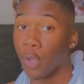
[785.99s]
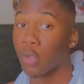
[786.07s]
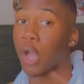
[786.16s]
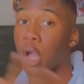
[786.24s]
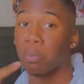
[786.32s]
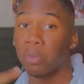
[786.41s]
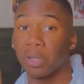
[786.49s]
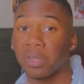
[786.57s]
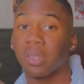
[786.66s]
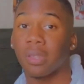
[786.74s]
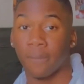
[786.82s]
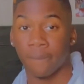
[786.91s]
Come
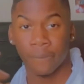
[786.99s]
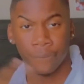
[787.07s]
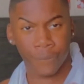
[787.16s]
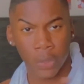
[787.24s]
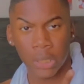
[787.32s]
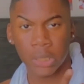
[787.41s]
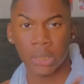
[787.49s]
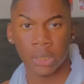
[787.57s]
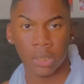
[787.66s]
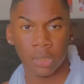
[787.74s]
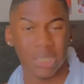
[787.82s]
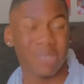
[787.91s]
looking
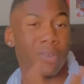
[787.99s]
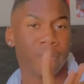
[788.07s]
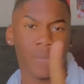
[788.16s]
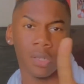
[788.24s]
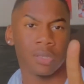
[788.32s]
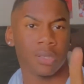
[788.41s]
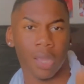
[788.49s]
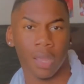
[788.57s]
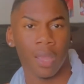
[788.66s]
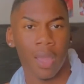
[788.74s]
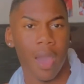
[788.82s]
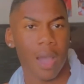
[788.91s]
first. Just for the first day.
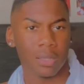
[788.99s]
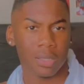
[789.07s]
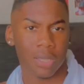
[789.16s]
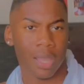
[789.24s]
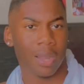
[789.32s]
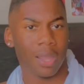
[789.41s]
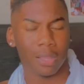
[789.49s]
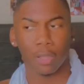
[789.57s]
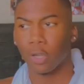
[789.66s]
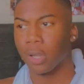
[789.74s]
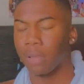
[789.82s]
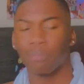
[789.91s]
After the second day,
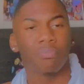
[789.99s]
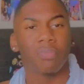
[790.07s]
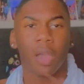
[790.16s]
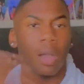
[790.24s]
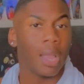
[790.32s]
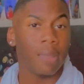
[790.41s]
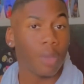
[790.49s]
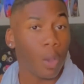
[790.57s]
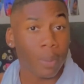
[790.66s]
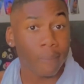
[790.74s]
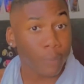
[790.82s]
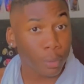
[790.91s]
third day,
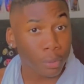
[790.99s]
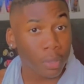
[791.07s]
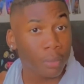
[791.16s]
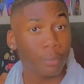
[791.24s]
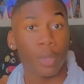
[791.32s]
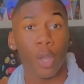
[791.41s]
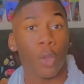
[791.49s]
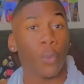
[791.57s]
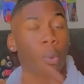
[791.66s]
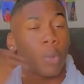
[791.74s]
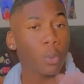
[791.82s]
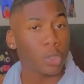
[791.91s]
only fuck.
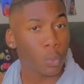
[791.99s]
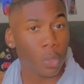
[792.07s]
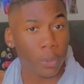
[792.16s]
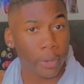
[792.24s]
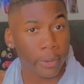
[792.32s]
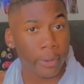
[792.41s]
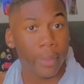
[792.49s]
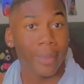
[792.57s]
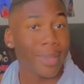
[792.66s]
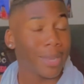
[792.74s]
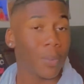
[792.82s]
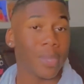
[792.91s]
Wait, wait, what you want to wear?
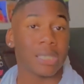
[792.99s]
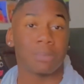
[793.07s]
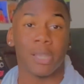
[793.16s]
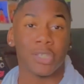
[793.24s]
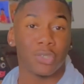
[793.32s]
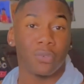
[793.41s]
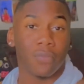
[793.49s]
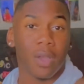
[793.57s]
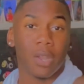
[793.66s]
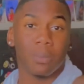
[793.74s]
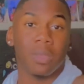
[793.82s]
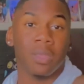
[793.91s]
Anyways, make sure you
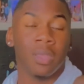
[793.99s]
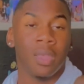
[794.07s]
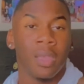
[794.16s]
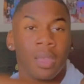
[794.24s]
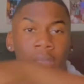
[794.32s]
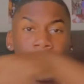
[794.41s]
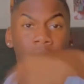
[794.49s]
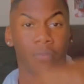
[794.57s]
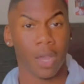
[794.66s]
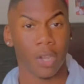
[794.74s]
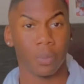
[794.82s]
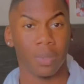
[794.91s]
follow me. You
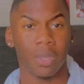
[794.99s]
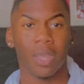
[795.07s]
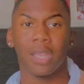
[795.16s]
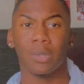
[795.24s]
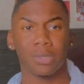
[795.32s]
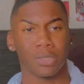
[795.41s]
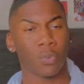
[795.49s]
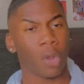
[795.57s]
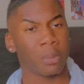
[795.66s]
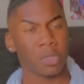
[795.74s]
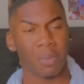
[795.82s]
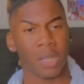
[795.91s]
follow me and you
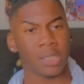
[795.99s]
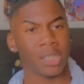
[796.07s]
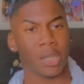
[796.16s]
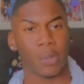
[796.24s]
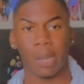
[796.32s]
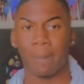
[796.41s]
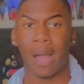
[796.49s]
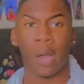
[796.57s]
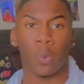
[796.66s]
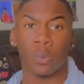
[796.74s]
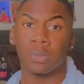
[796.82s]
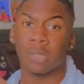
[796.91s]
subscribe to my channel. And I'm
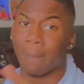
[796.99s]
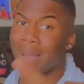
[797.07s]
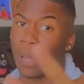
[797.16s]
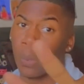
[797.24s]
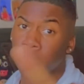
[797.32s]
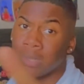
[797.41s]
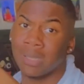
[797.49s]
out. I'm out.